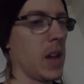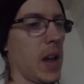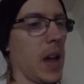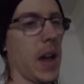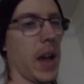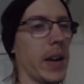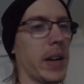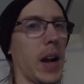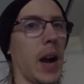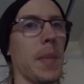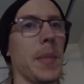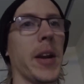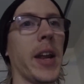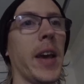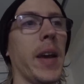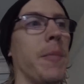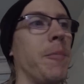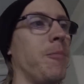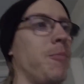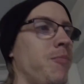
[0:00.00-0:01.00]
and coming
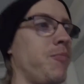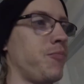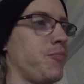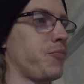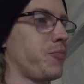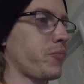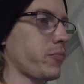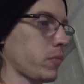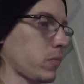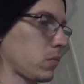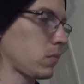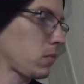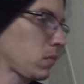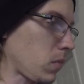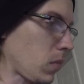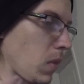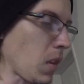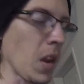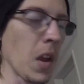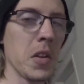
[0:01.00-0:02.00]
in.
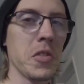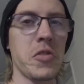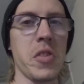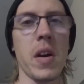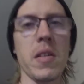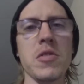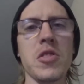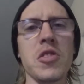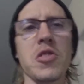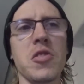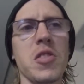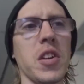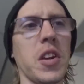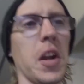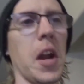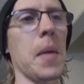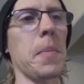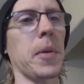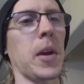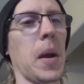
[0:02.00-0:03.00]
So I was just
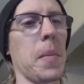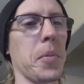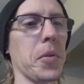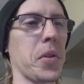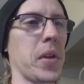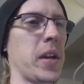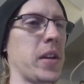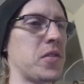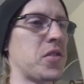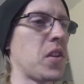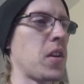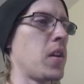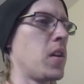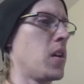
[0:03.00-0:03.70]
looking up a couple things.